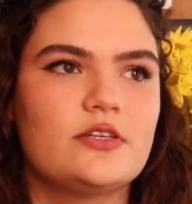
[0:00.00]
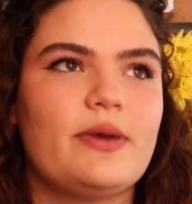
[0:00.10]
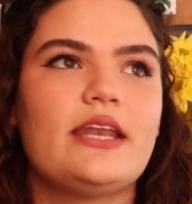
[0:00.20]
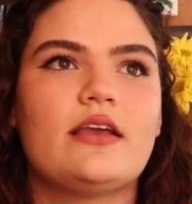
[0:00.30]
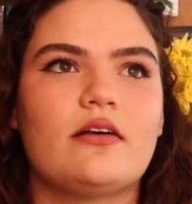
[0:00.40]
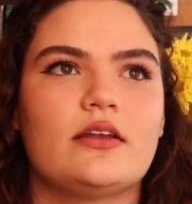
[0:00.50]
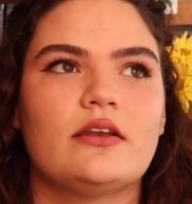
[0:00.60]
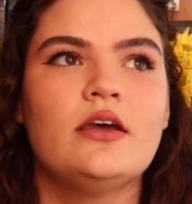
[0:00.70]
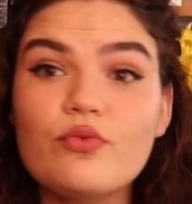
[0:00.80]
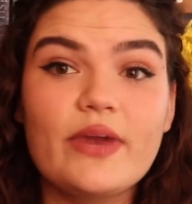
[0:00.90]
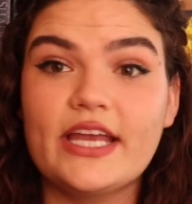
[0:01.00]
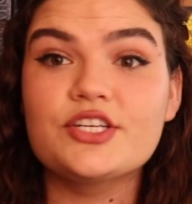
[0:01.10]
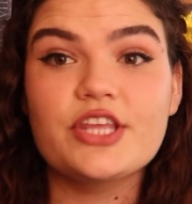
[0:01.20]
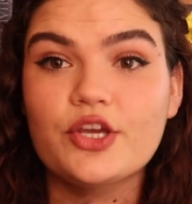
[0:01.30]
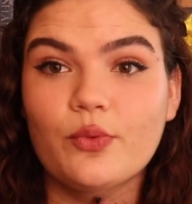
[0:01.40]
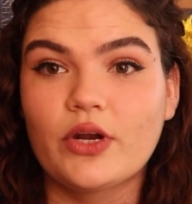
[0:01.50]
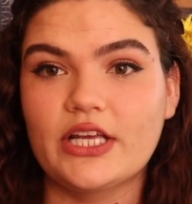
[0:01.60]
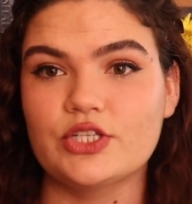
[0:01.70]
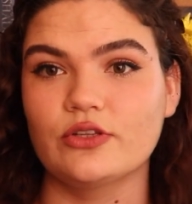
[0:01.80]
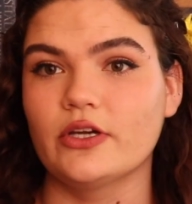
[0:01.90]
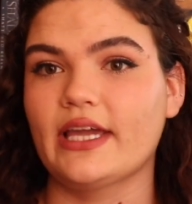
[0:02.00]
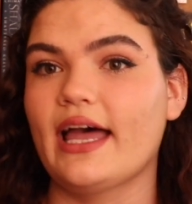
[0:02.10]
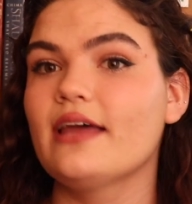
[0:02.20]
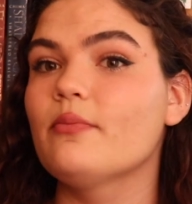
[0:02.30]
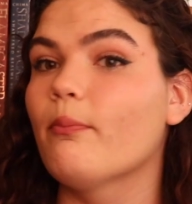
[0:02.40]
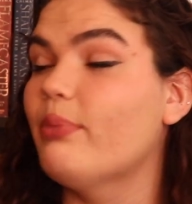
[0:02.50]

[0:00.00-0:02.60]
depending on the range that you're wanting to look at.